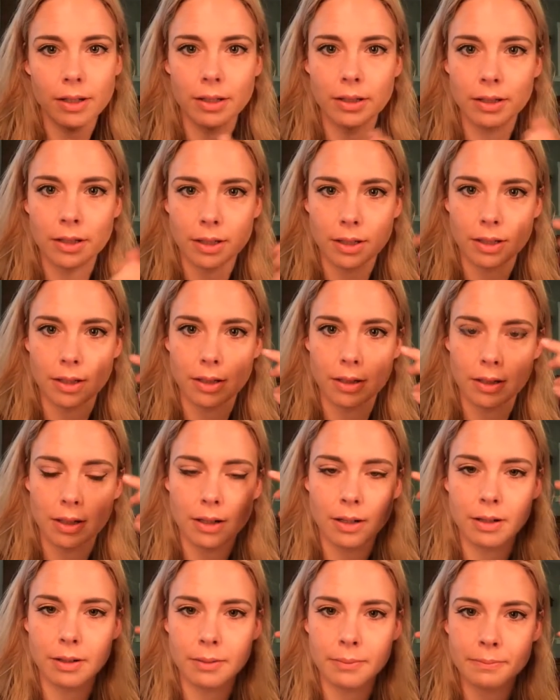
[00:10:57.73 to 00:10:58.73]
And
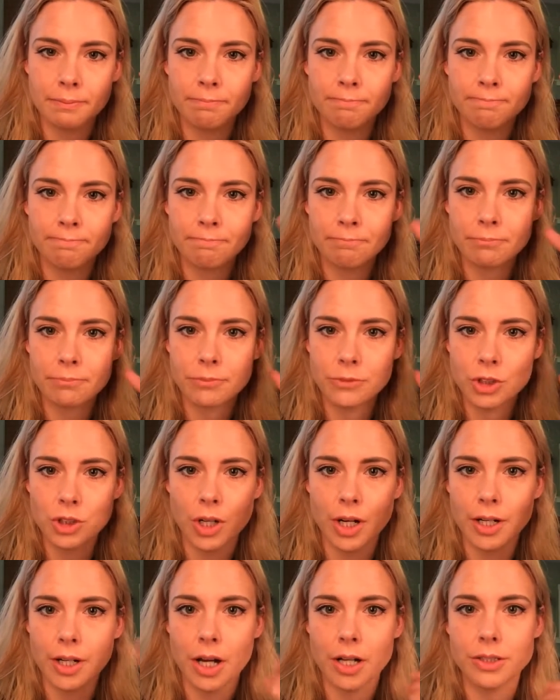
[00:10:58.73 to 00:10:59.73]
then
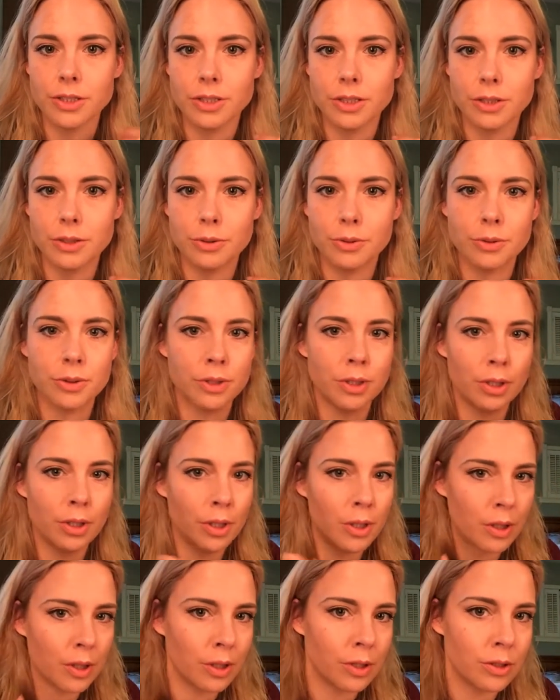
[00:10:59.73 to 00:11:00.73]
try not to use
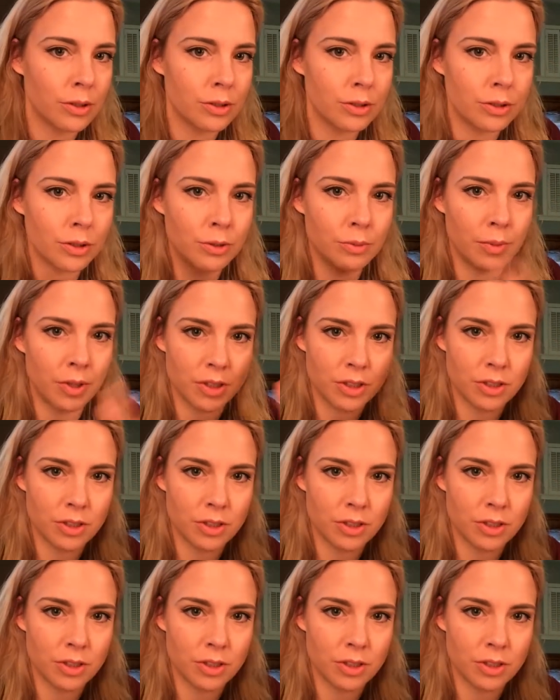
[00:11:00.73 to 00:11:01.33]
too